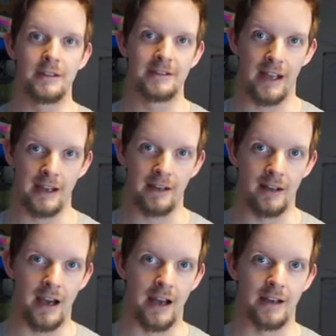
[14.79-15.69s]
stay in
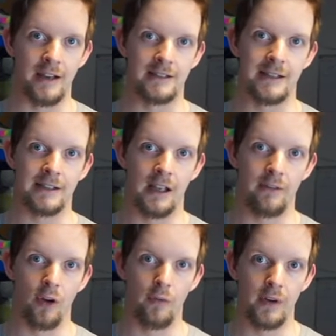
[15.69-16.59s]
and stay
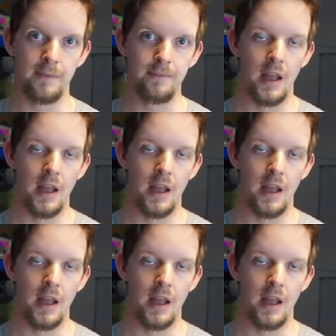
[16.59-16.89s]
safe, hopefully.